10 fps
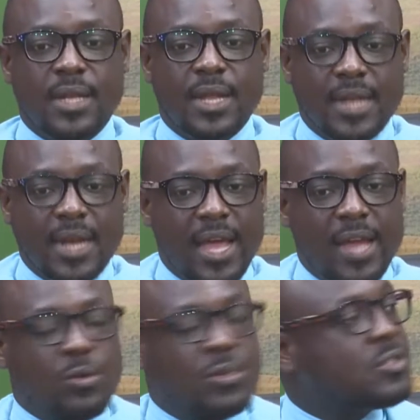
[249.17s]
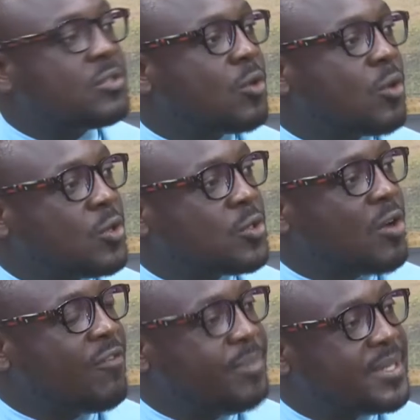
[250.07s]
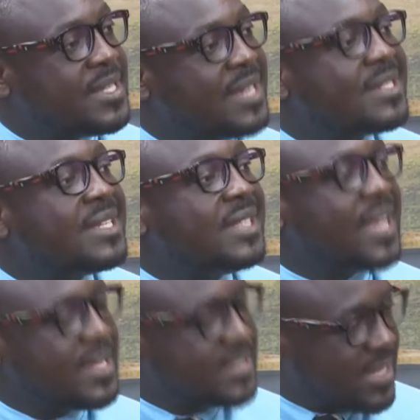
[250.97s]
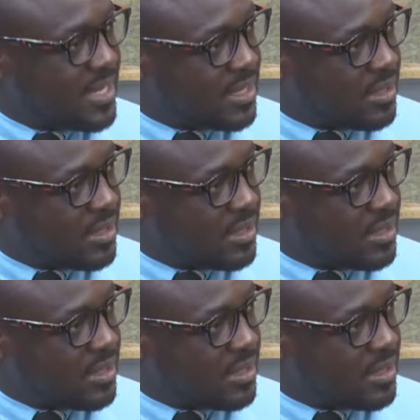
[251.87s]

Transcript: The deadline was close of business Thursday.